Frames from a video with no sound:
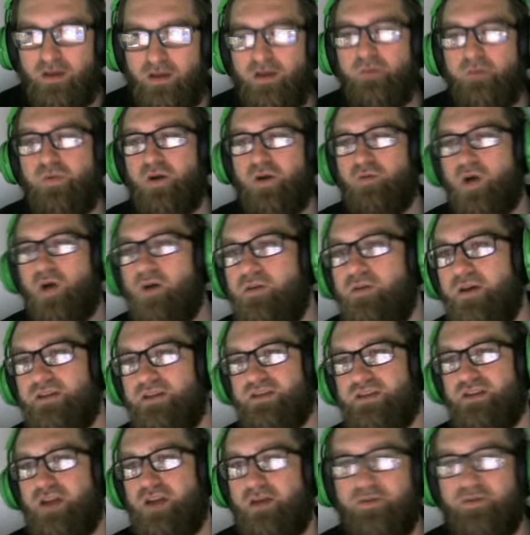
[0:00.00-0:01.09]
Perona is
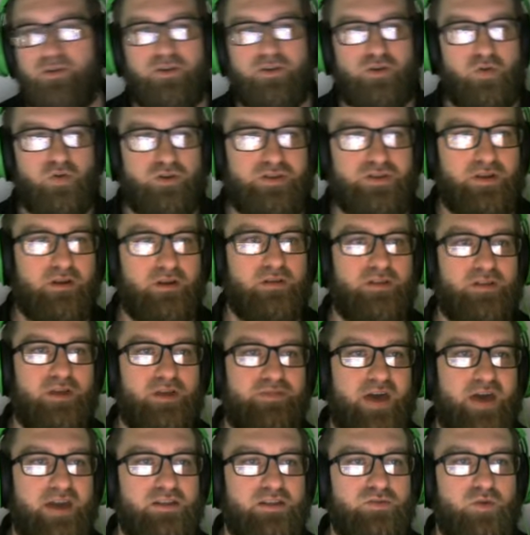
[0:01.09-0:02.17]
another good choice there.
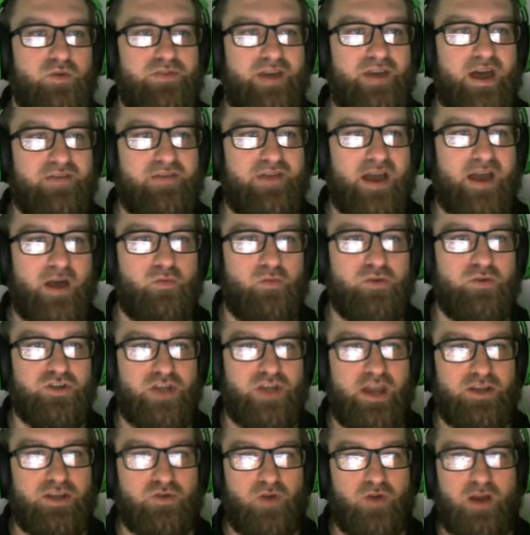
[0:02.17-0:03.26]
That is one thing I think I would
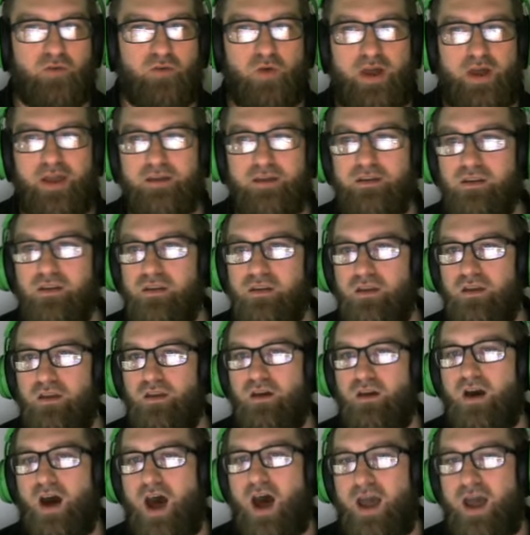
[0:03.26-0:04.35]
change right away.
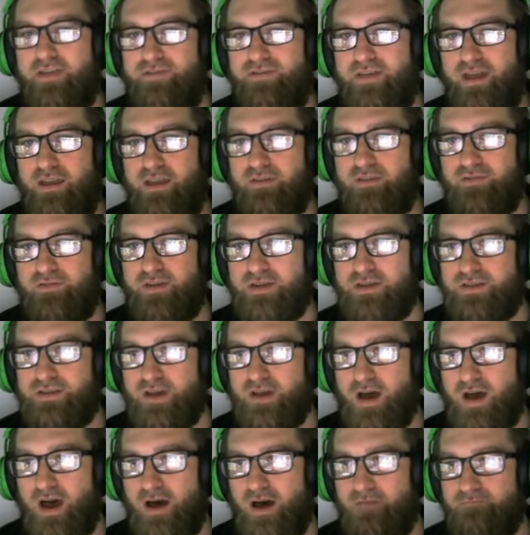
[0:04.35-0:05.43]
I think this
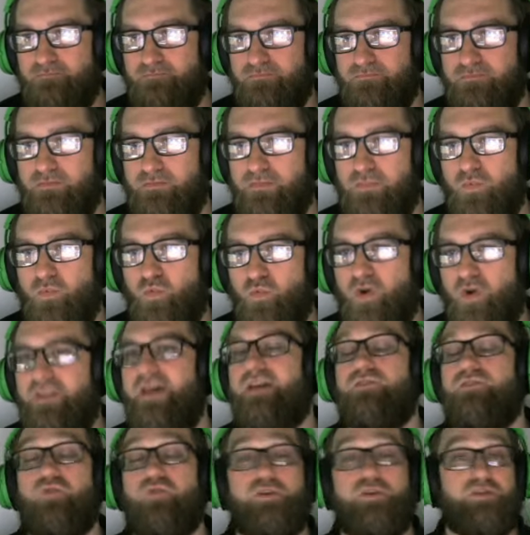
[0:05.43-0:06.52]
um,
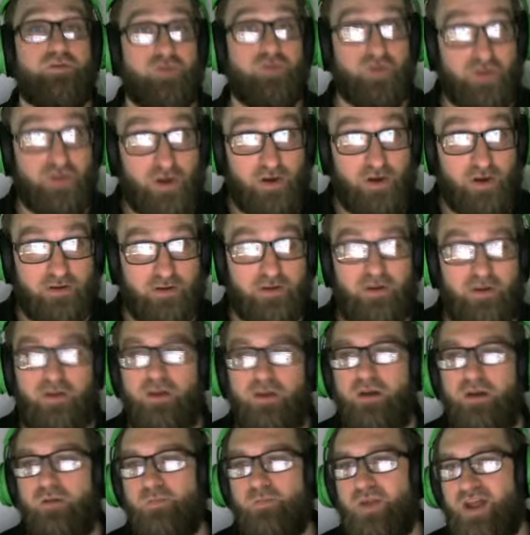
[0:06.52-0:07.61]
one-legged toy soldier is good
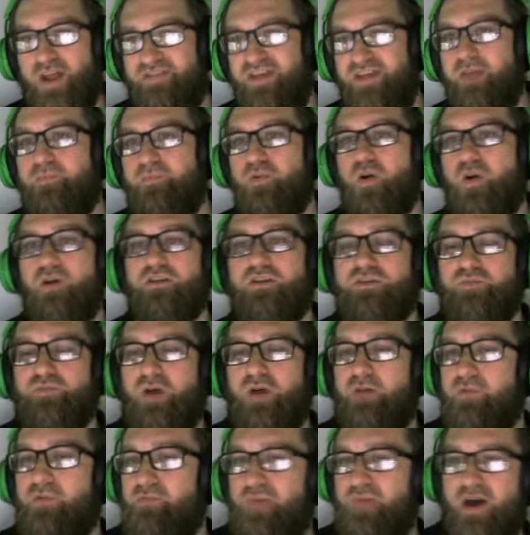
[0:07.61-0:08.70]
but I think Perona is
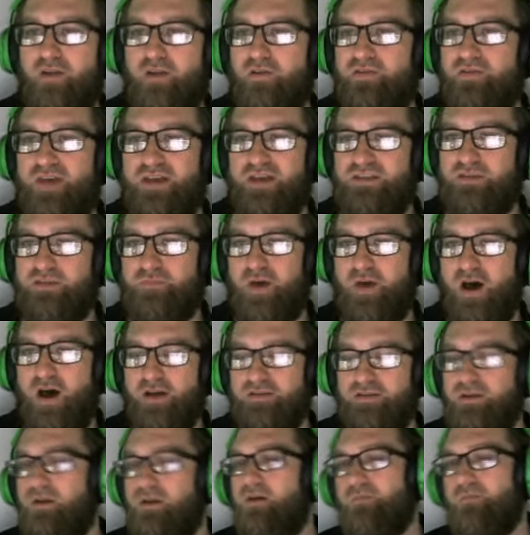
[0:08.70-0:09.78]
probably better in that
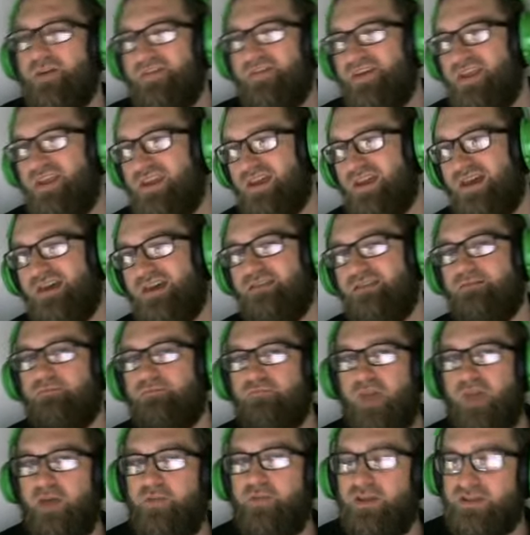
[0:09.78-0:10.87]
spot. But then again,
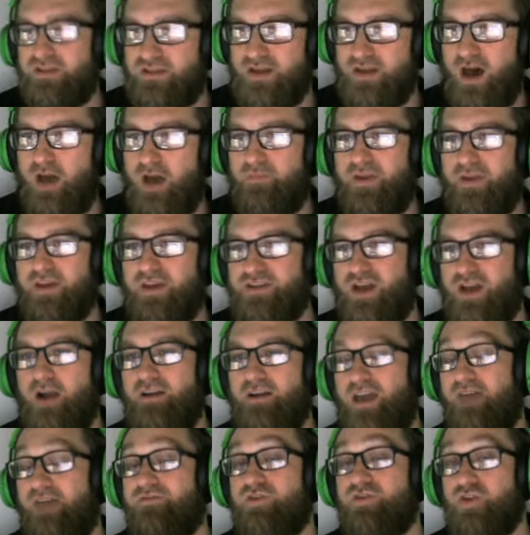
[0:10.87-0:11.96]
maybe it's not because I already
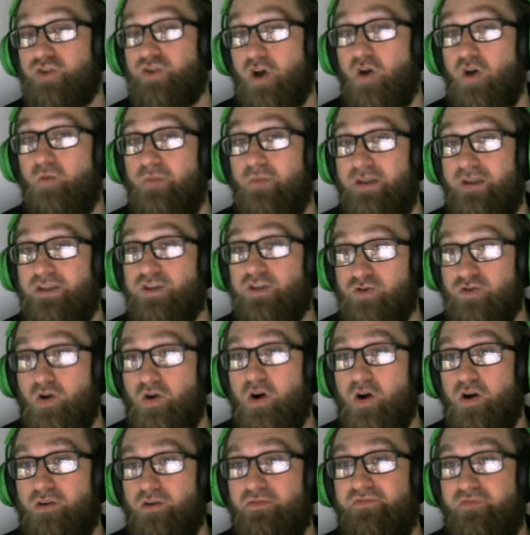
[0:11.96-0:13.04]
have so many
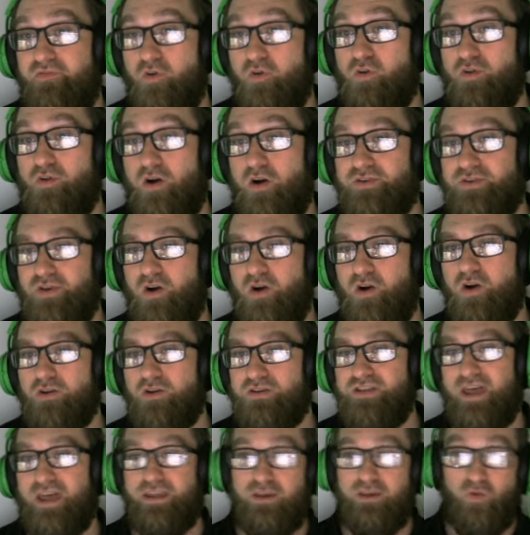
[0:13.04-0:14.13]
strong four cost cards
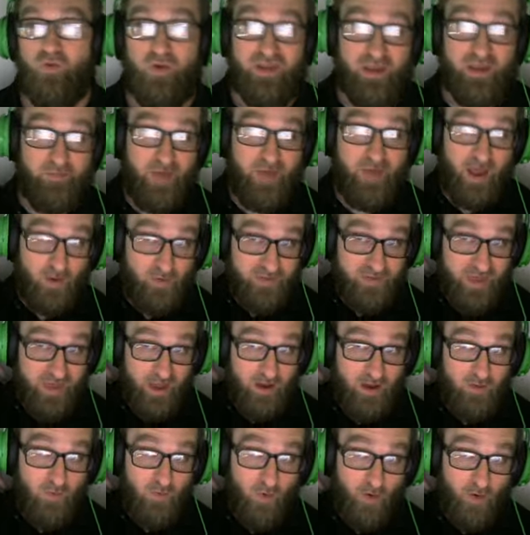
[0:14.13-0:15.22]
that you want to get back with
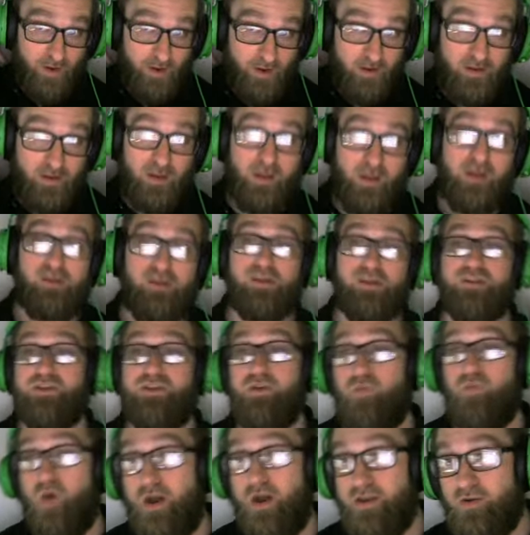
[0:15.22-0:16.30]
Gecko Moria. Because you
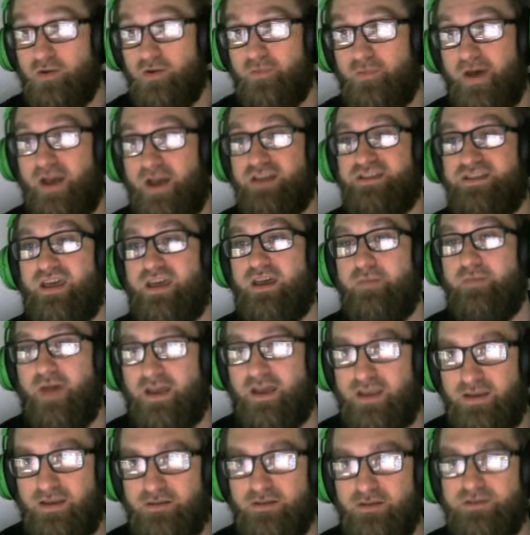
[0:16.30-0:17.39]
want your Rebecca's that get back
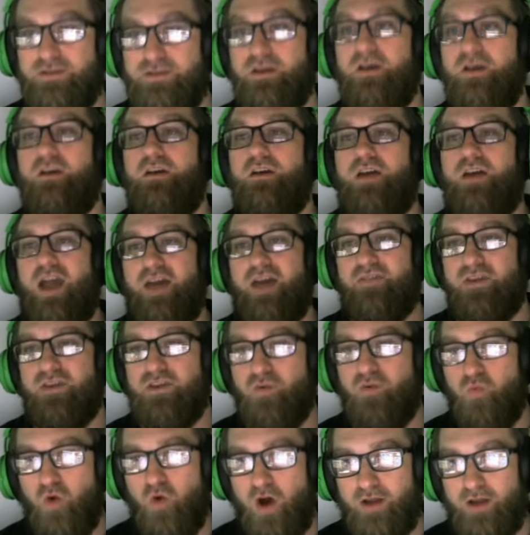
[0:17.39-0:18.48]
Hina's, and then you
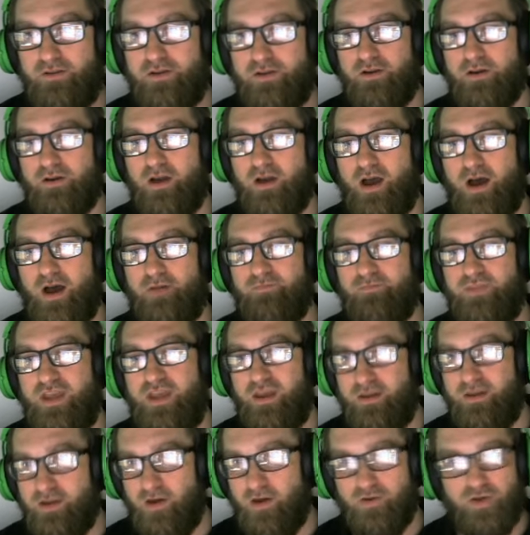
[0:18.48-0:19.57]
want your uh,
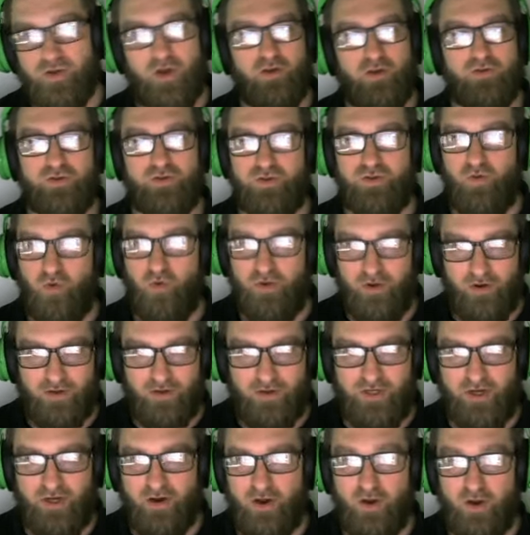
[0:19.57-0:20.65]
Kikunojo's or your
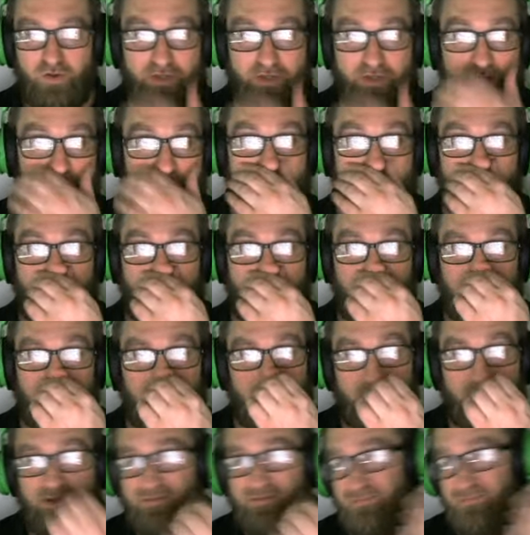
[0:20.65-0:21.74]
Shirahoshi's.
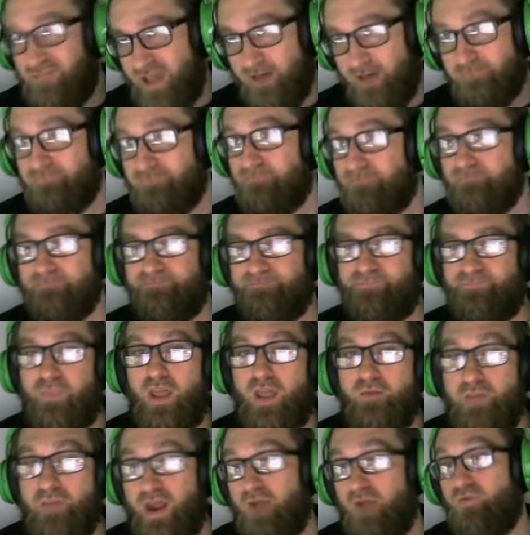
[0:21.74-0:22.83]
Yeah.
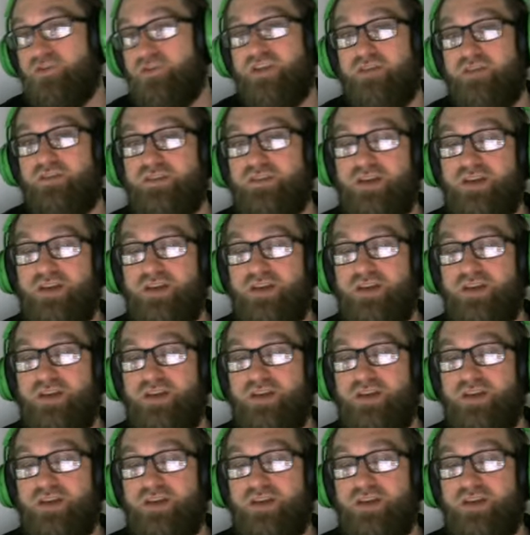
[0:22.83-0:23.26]
But I will say this,